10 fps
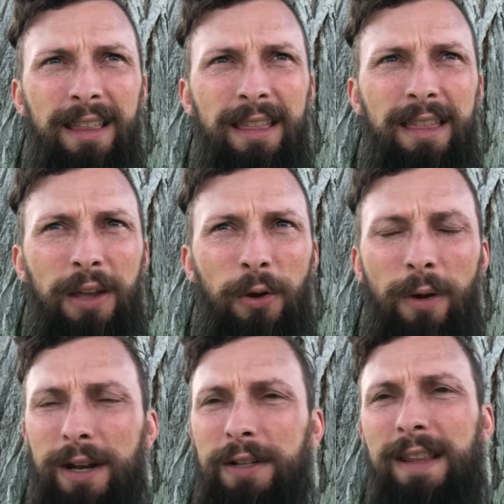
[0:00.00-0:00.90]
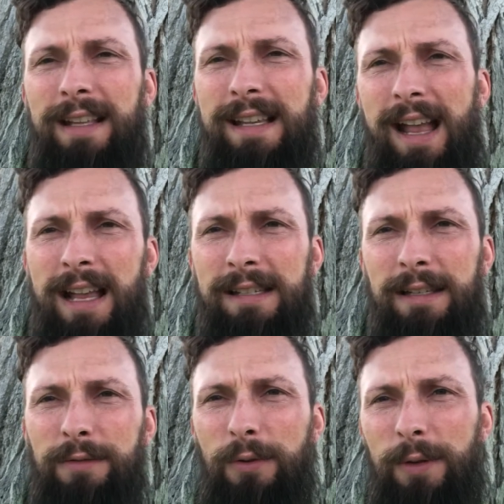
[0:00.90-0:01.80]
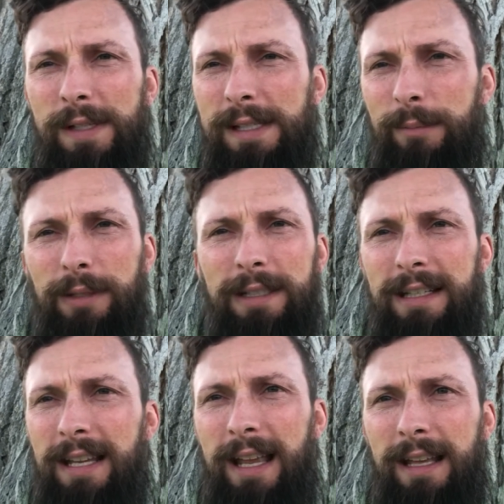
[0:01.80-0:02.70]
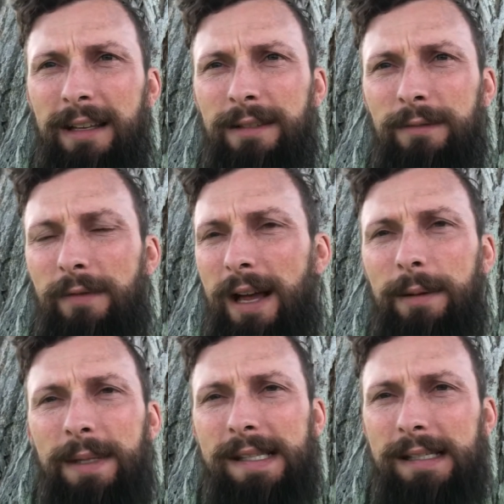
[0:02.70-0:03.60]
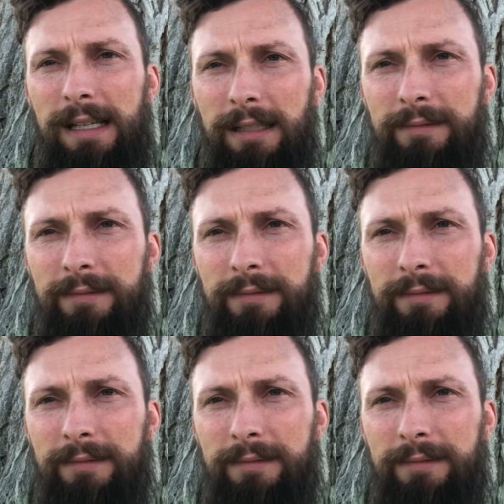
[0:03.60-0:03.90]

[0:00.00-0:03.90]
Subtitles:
The correction that's asking for is simply to take vitamin C.